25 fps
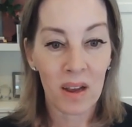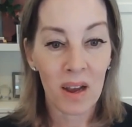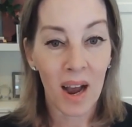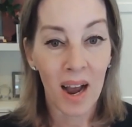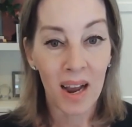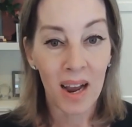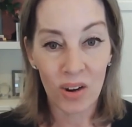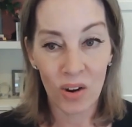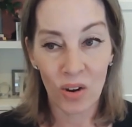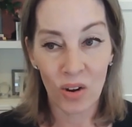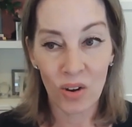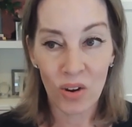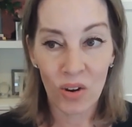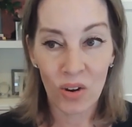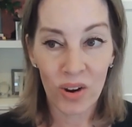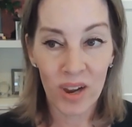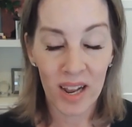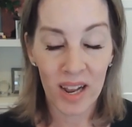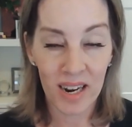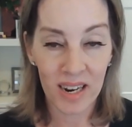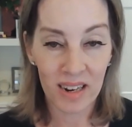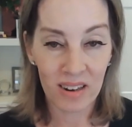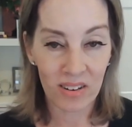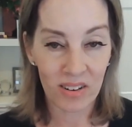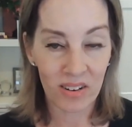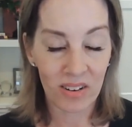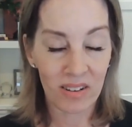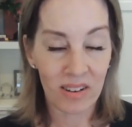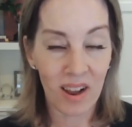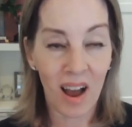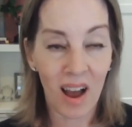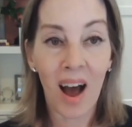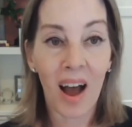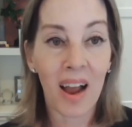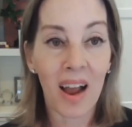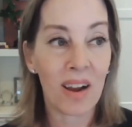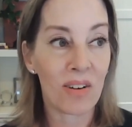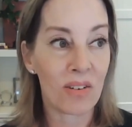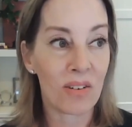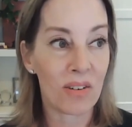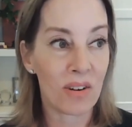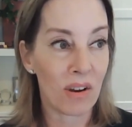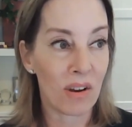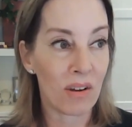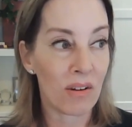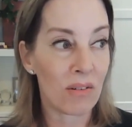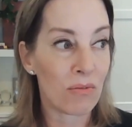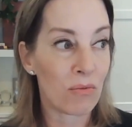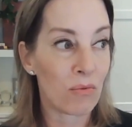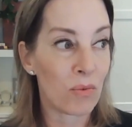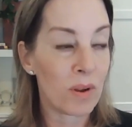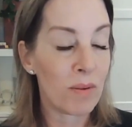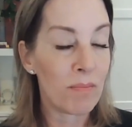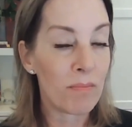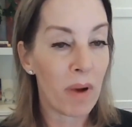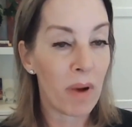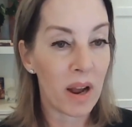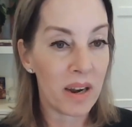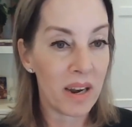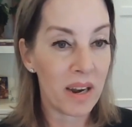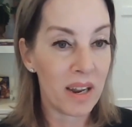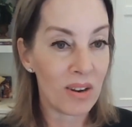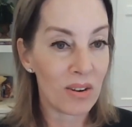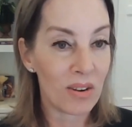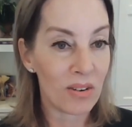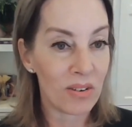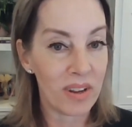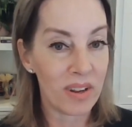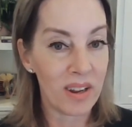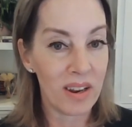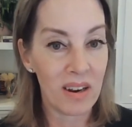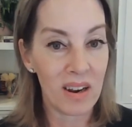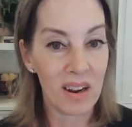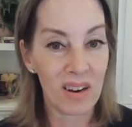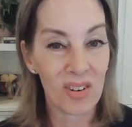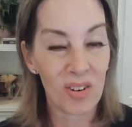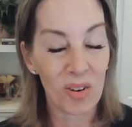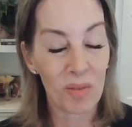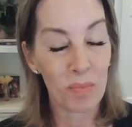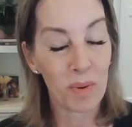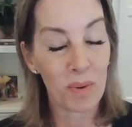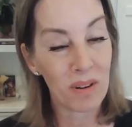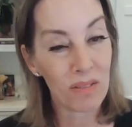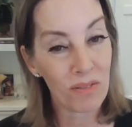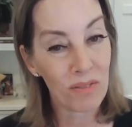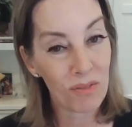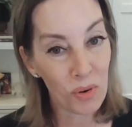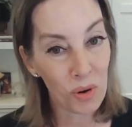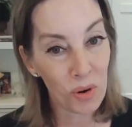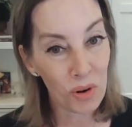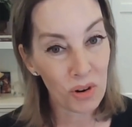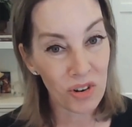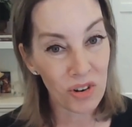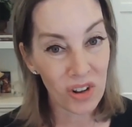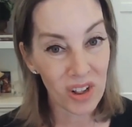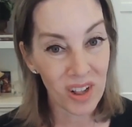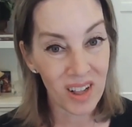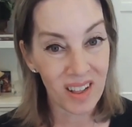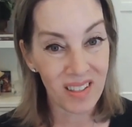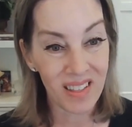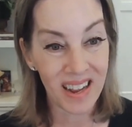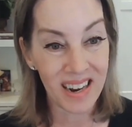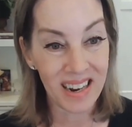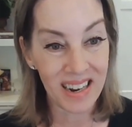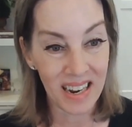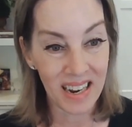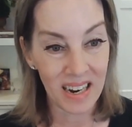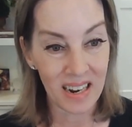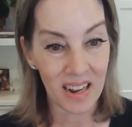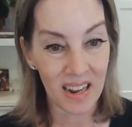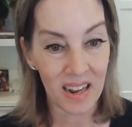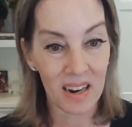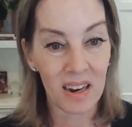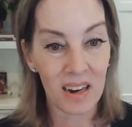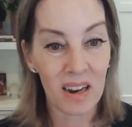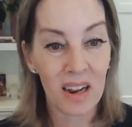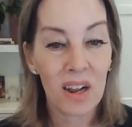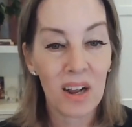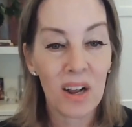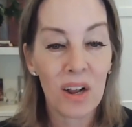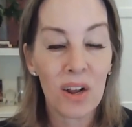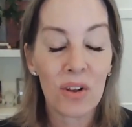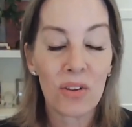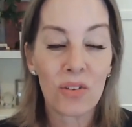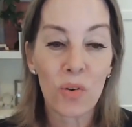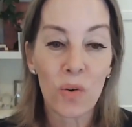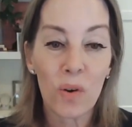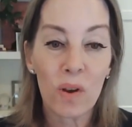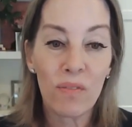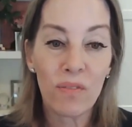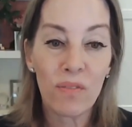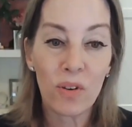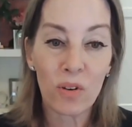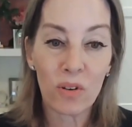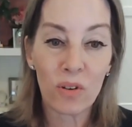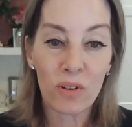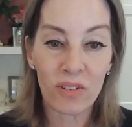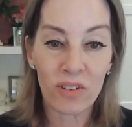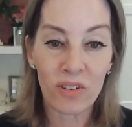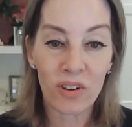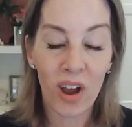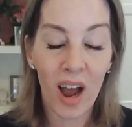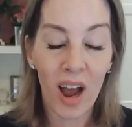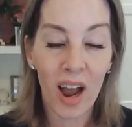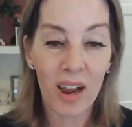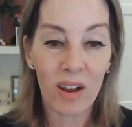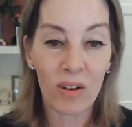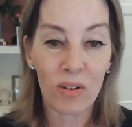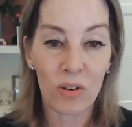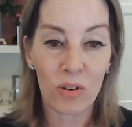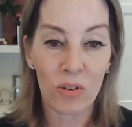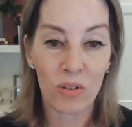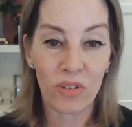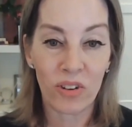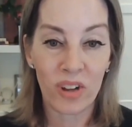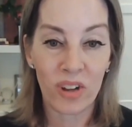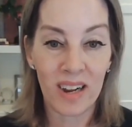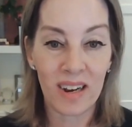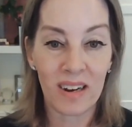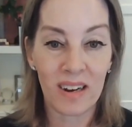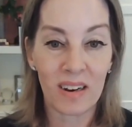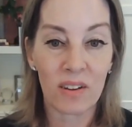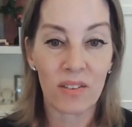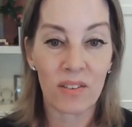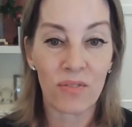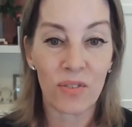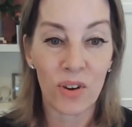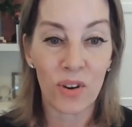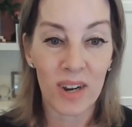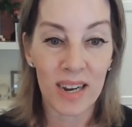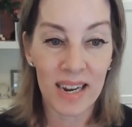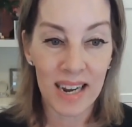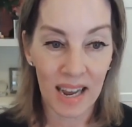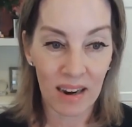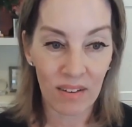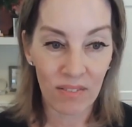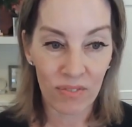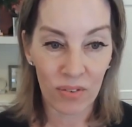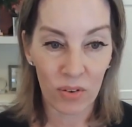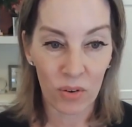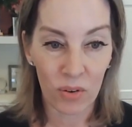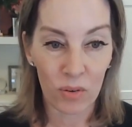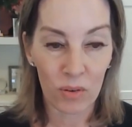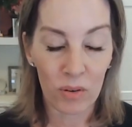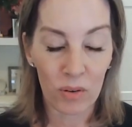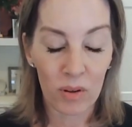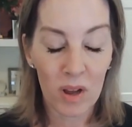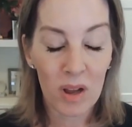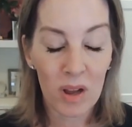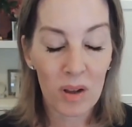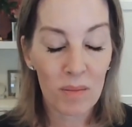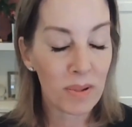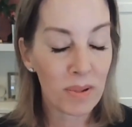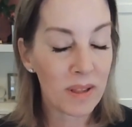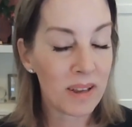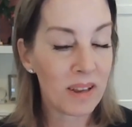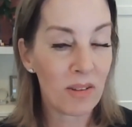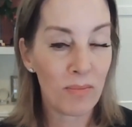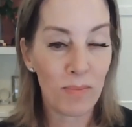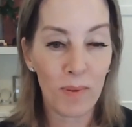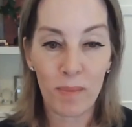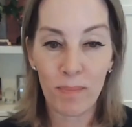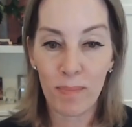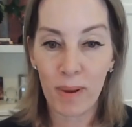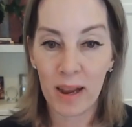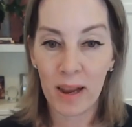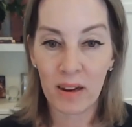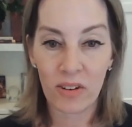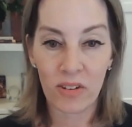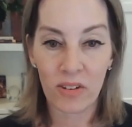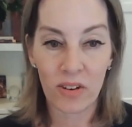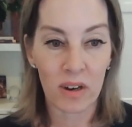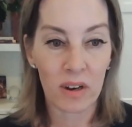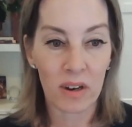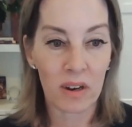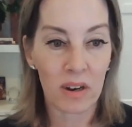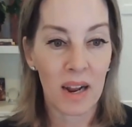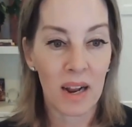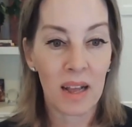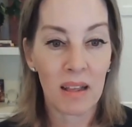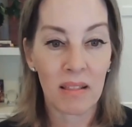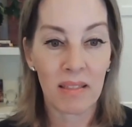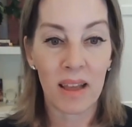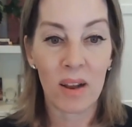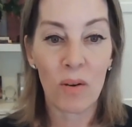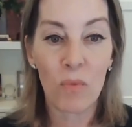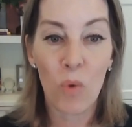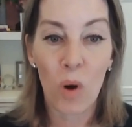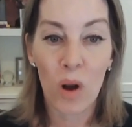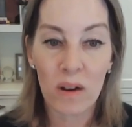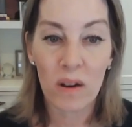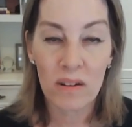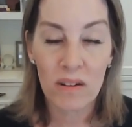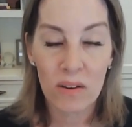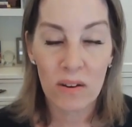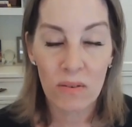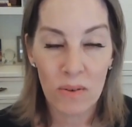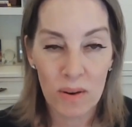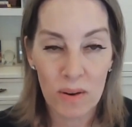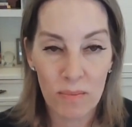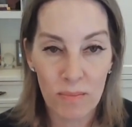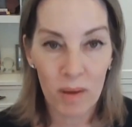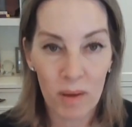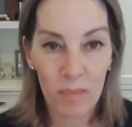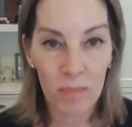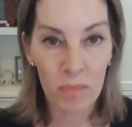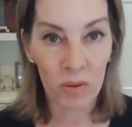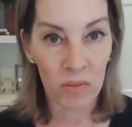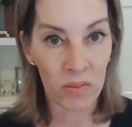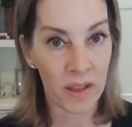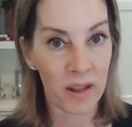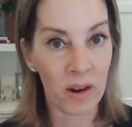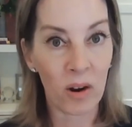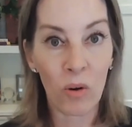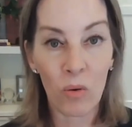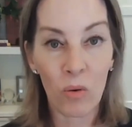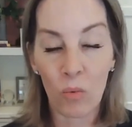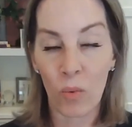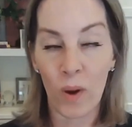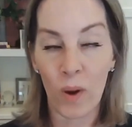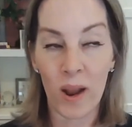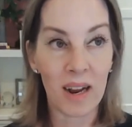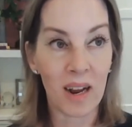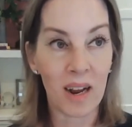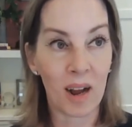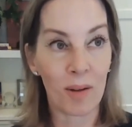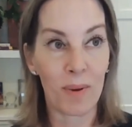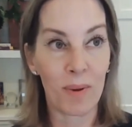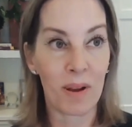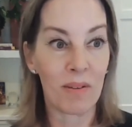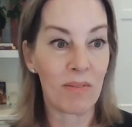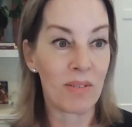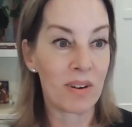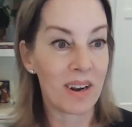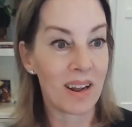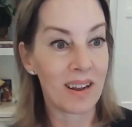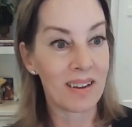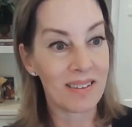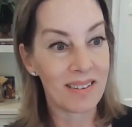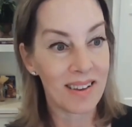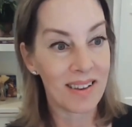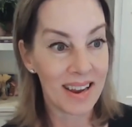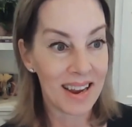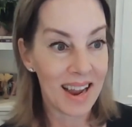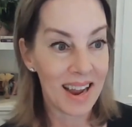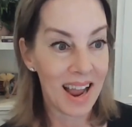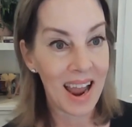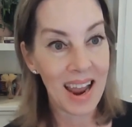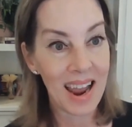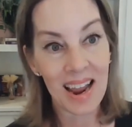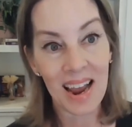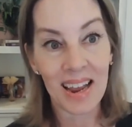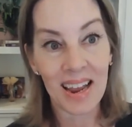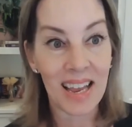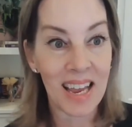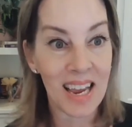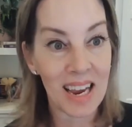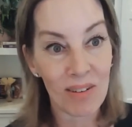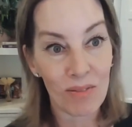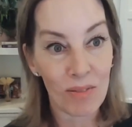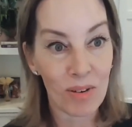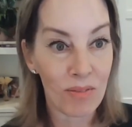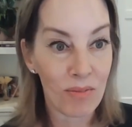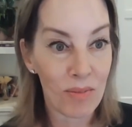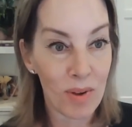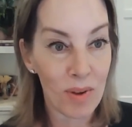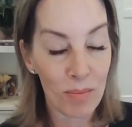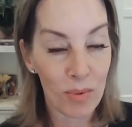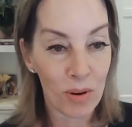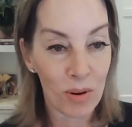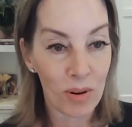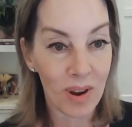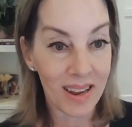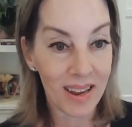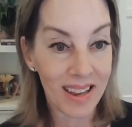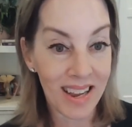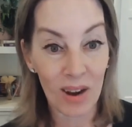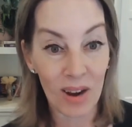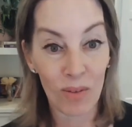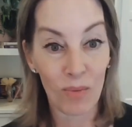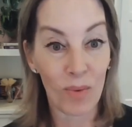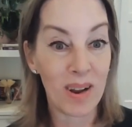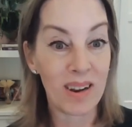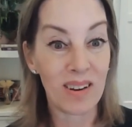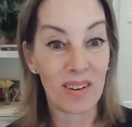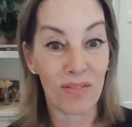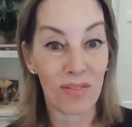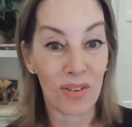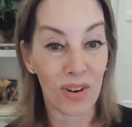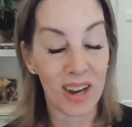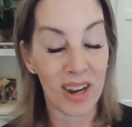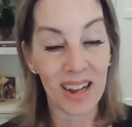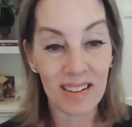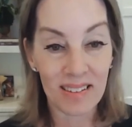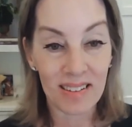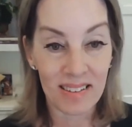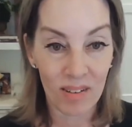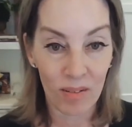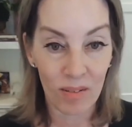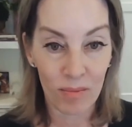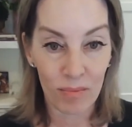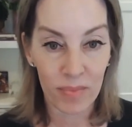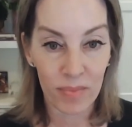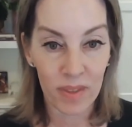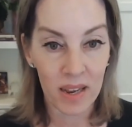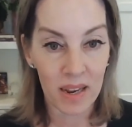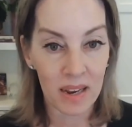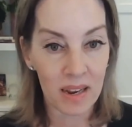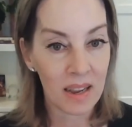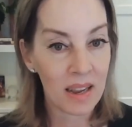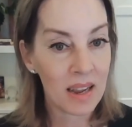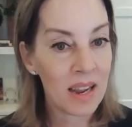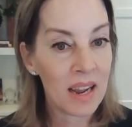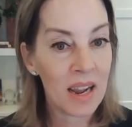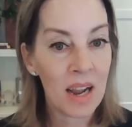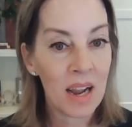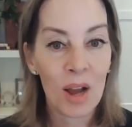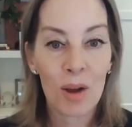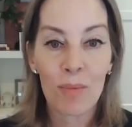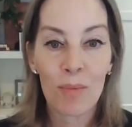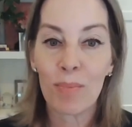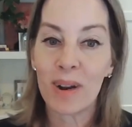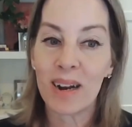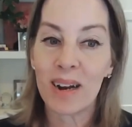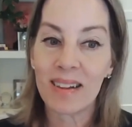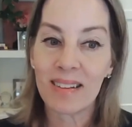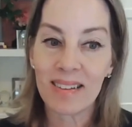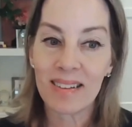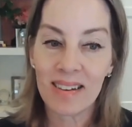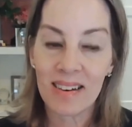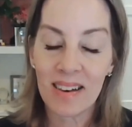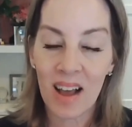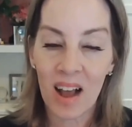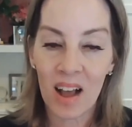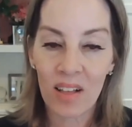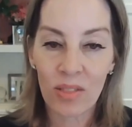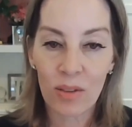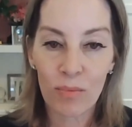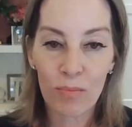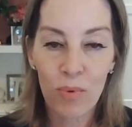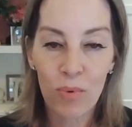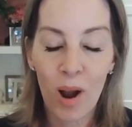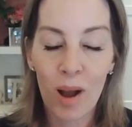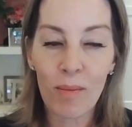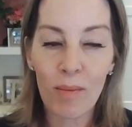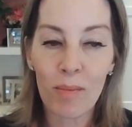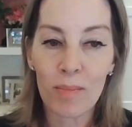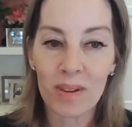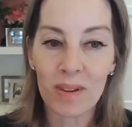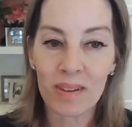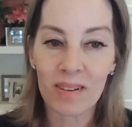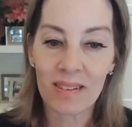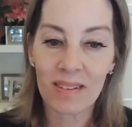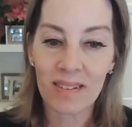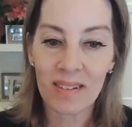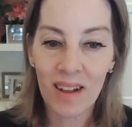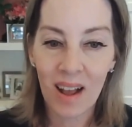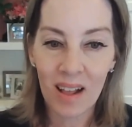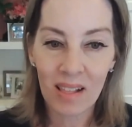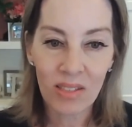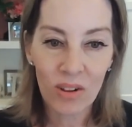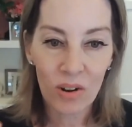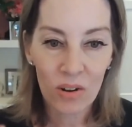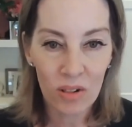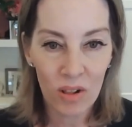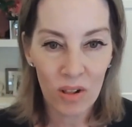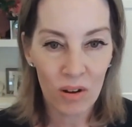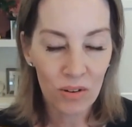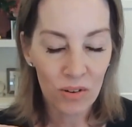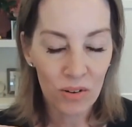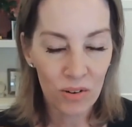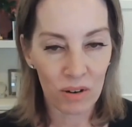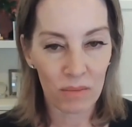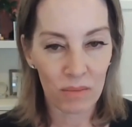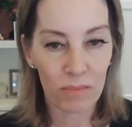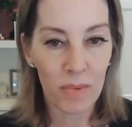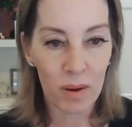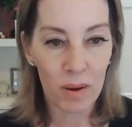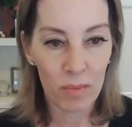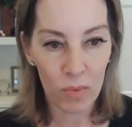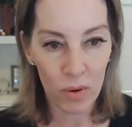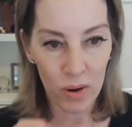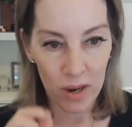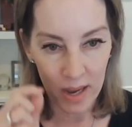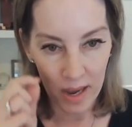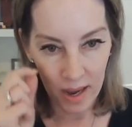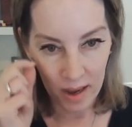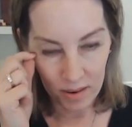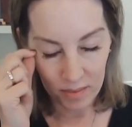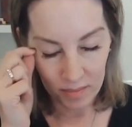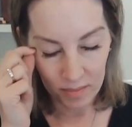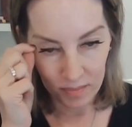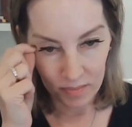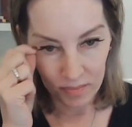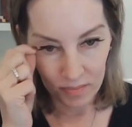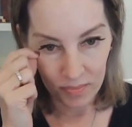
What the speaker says: I know you're getting tired of reminding your teenager, but unfortunately they need it. So if your child or teen is forgetful, please be patient. They want to remember. They don't wake up every day saying, hey, I can't remember. I can't wait to forget something. But it's not, the problem is it's not in their long-term memory yet.